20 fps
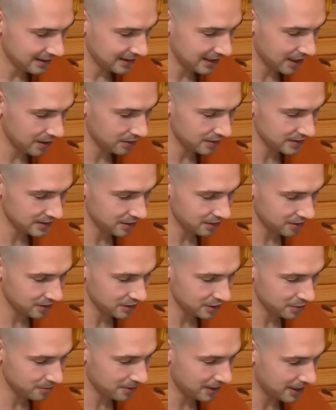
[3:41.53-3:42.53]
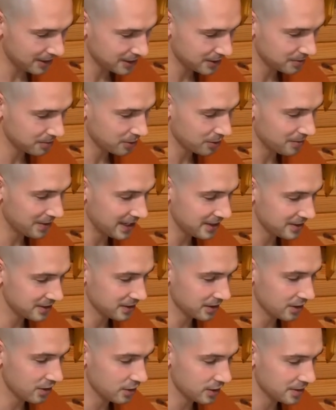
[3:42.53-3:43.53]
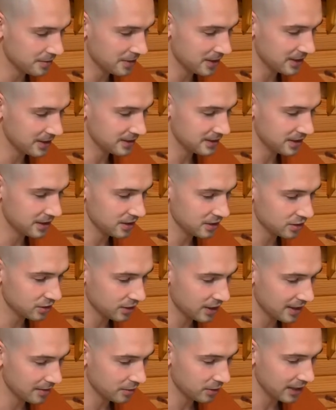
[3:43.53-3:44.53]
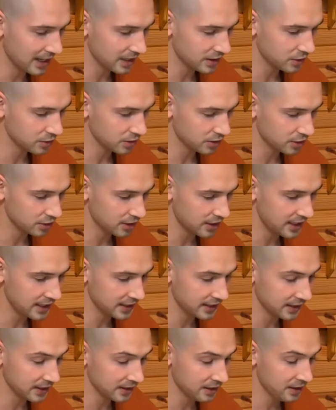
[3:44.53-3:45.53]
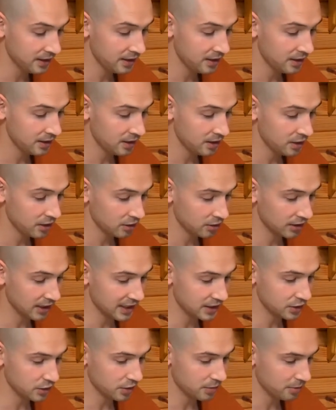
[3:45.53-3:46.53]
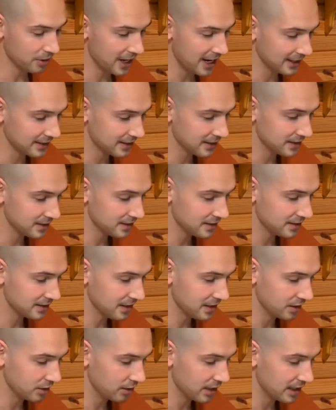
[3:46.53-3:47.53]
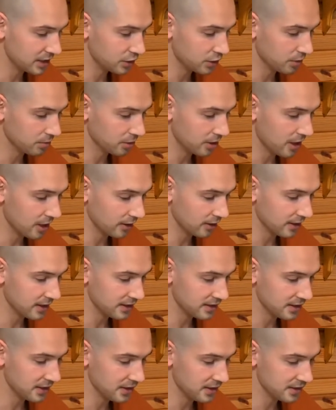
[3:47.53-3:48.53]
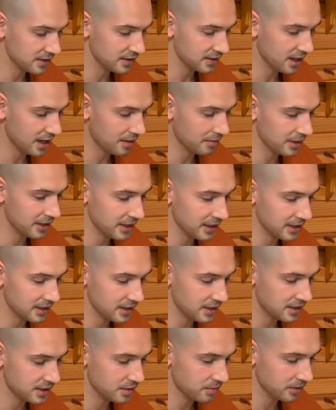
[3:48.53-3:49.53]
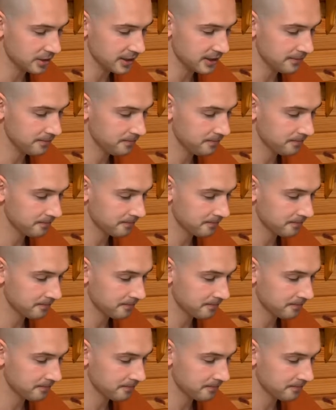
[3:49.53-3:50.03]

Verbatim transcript: "Now is it also possible, Master Gotama, to describe gradual training, gradual practice, and gradual progress in this Dhamma and discipline?"